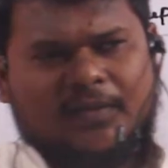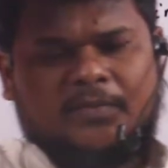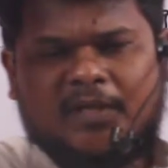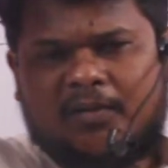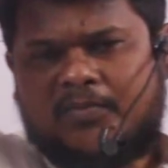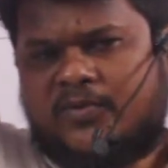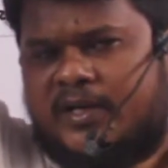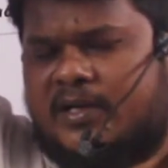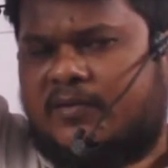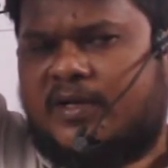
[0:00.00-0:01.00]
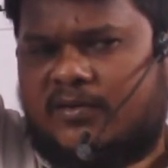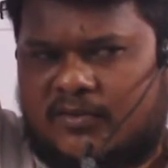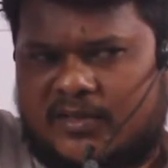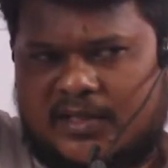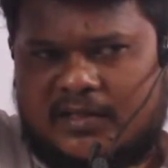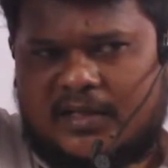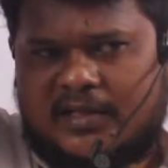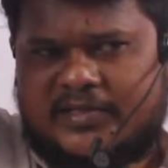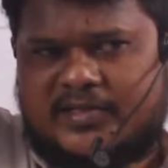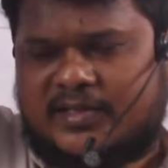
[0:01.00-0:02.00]
but up to Neet level I don't think they are
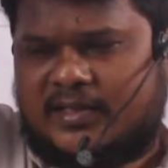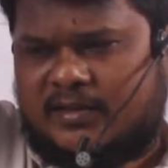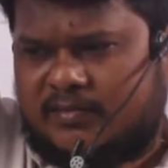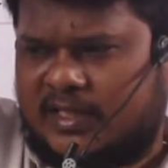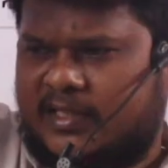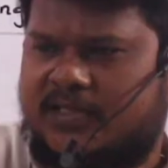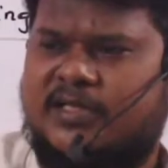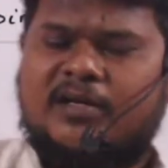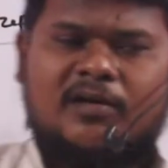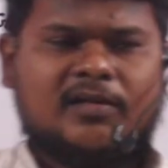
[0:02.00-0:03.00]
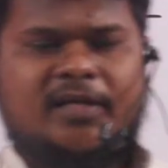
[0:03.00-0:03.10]
necessary. Let us take all the